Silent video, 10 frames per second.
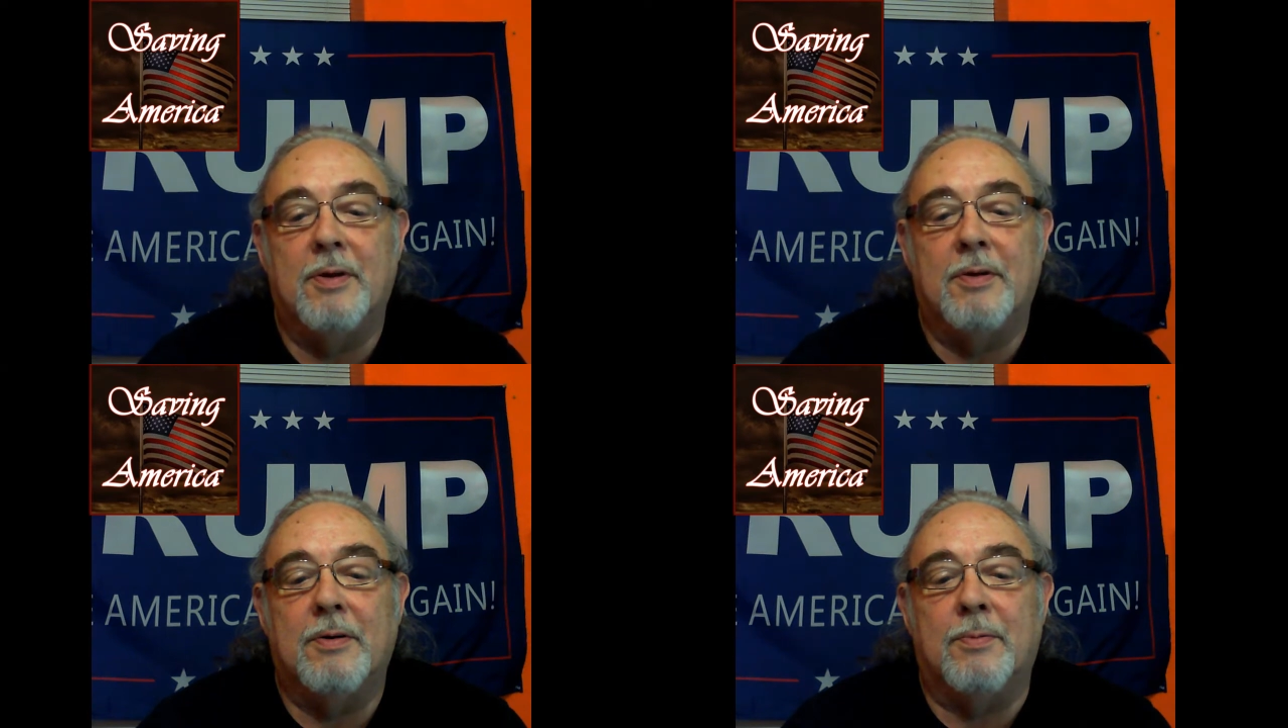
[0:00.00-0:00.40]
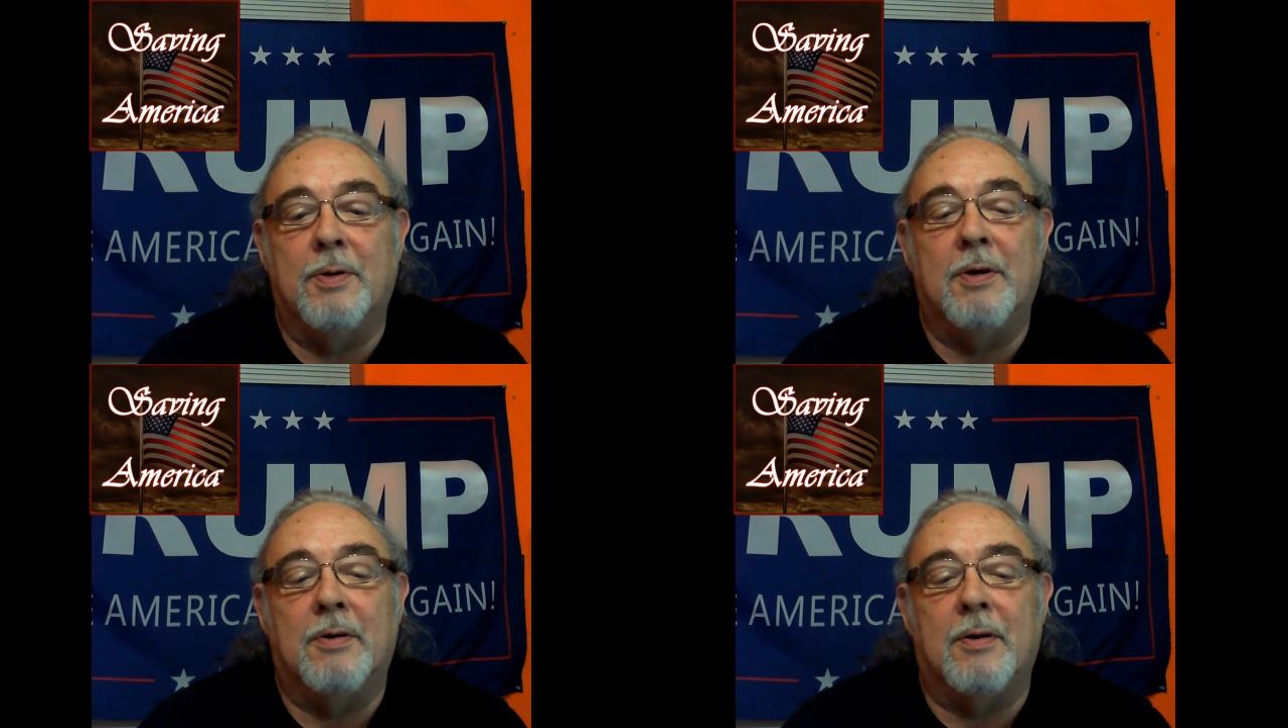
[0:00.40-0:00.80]
We
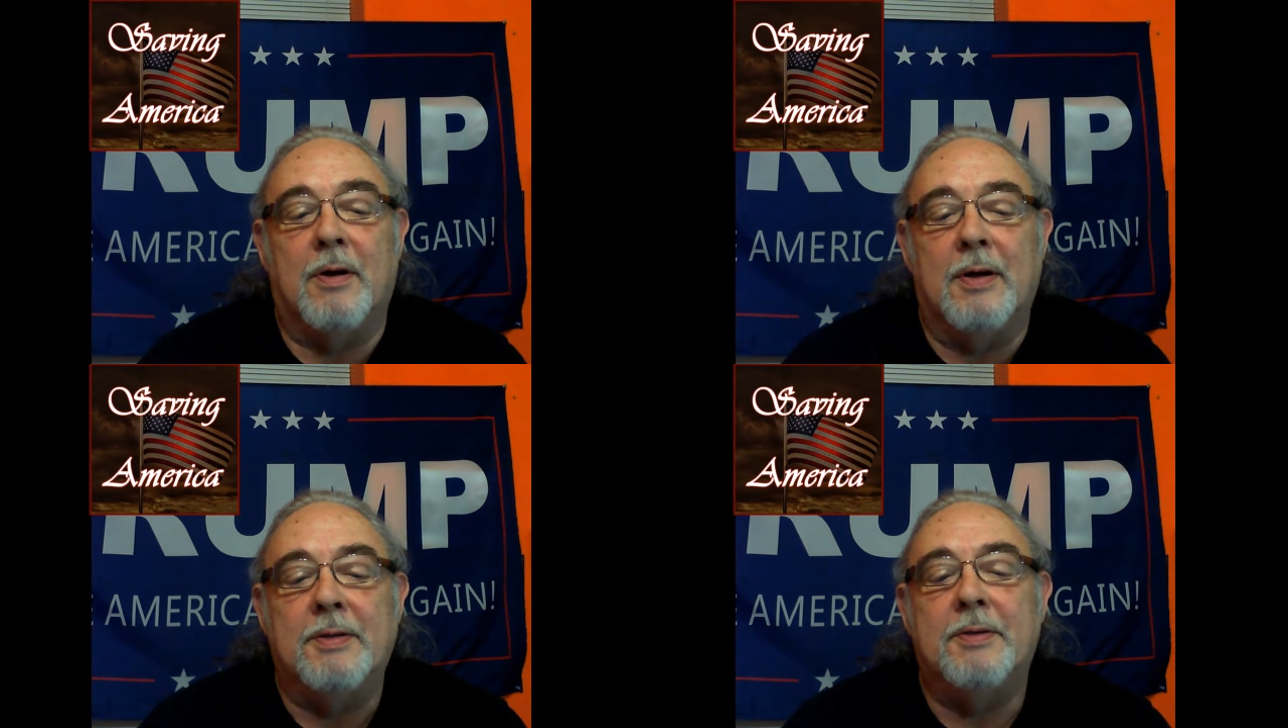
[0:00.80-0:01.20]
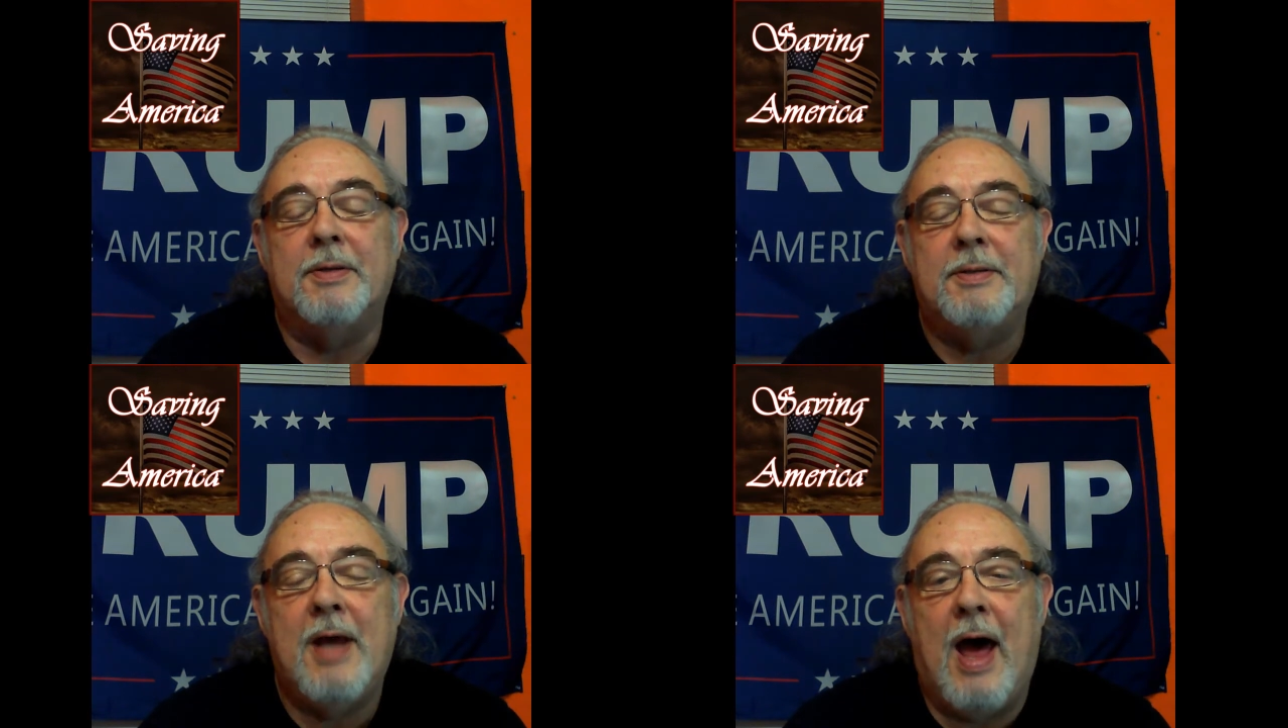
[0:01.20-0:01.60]
are under
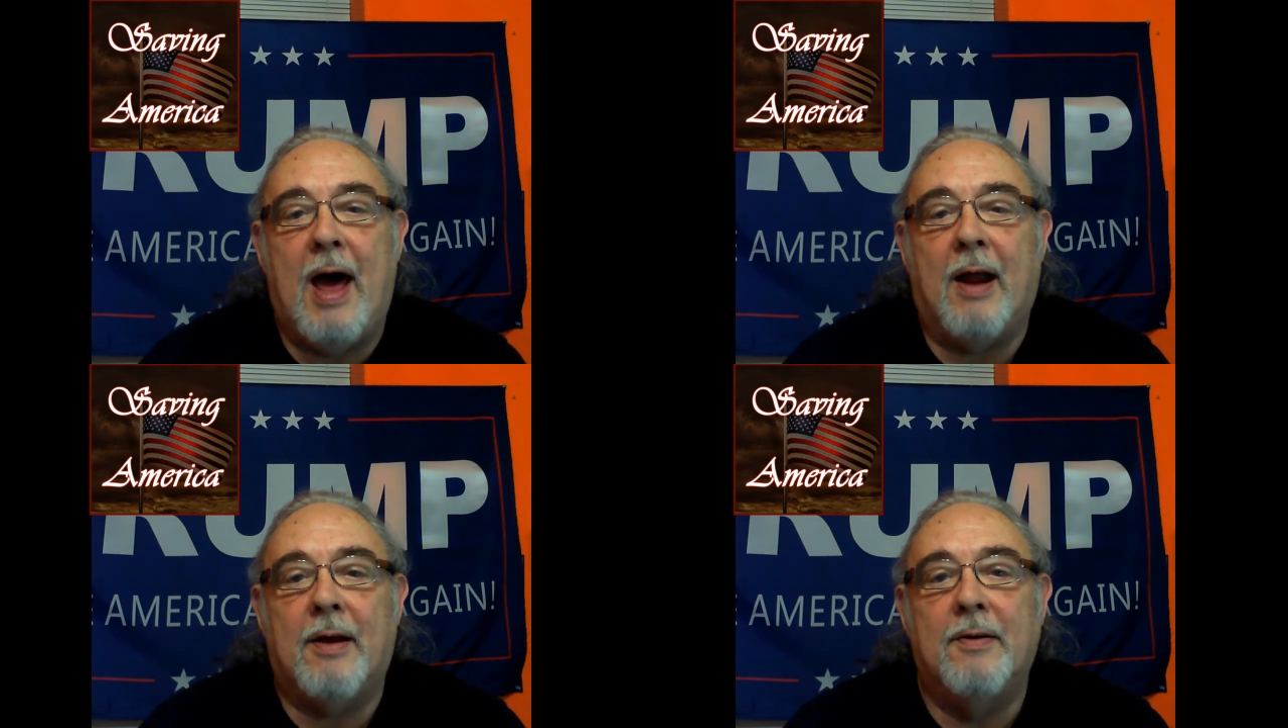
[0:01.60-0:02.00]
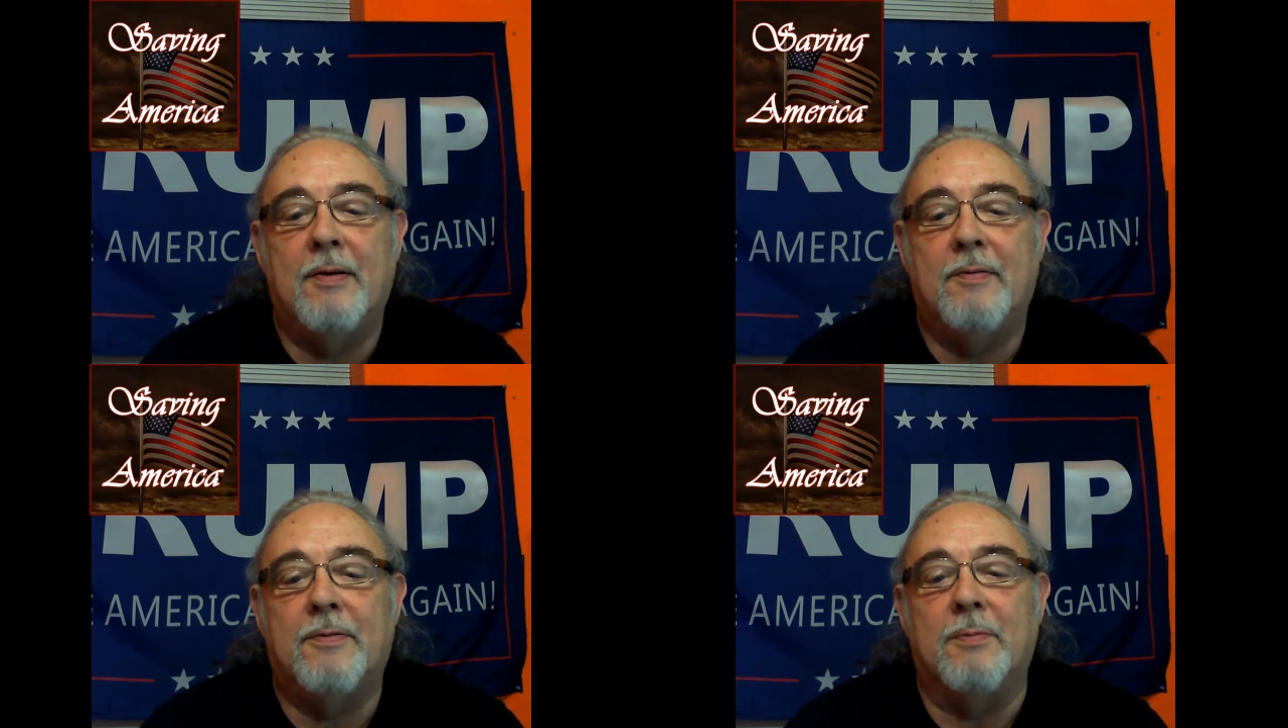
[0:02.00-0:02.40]
attack
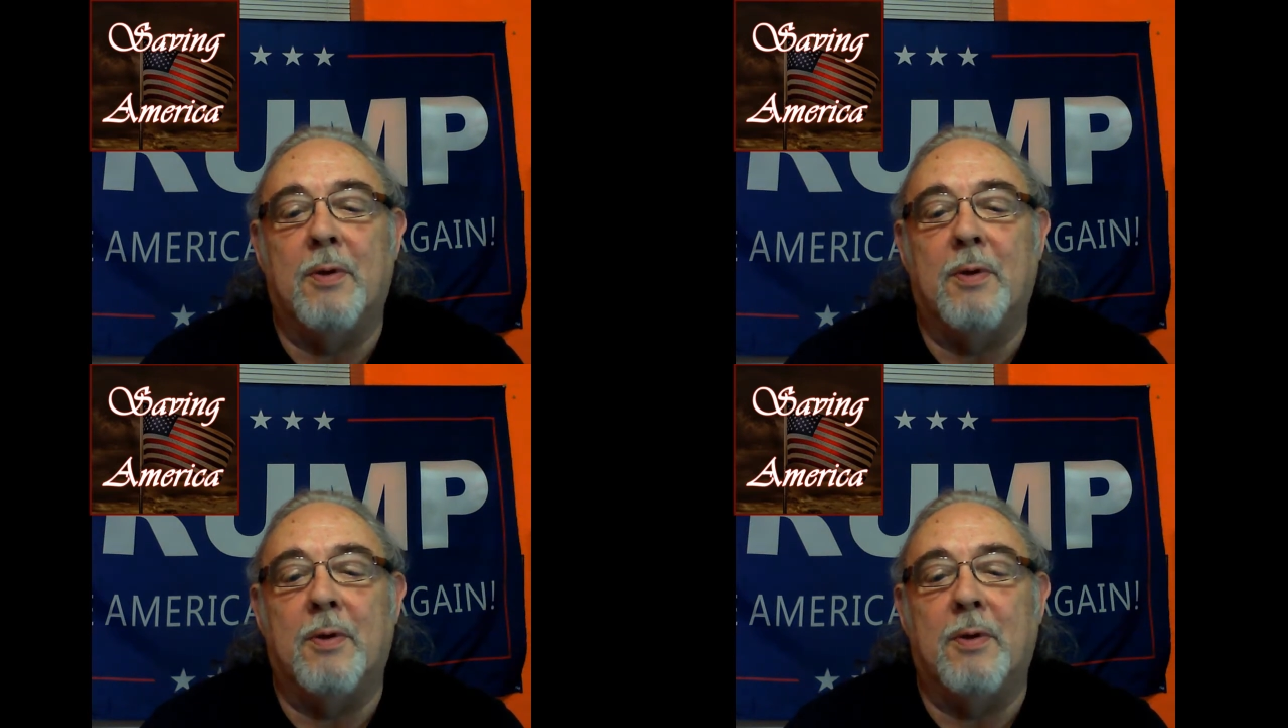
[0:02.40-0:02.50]
from